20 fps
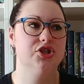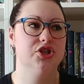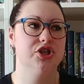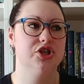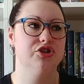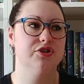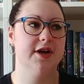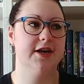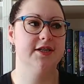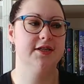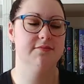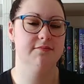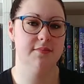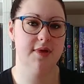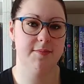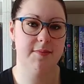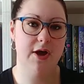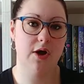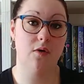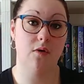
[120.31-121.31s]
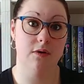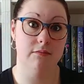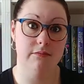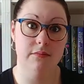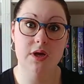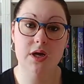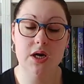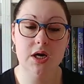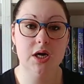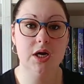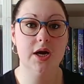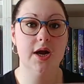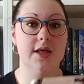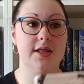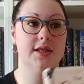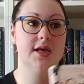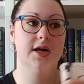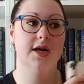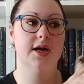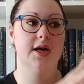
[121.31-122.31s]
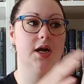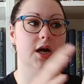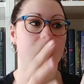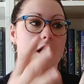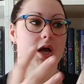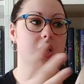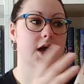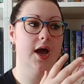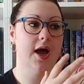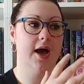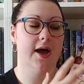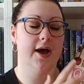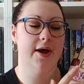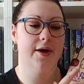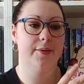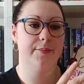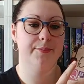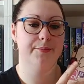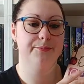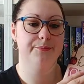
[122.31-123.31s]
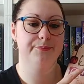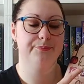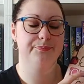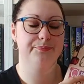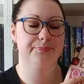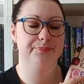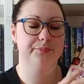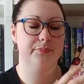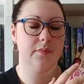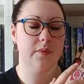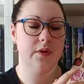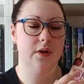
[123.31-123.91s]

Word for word: She tried to mimic or mirror their um,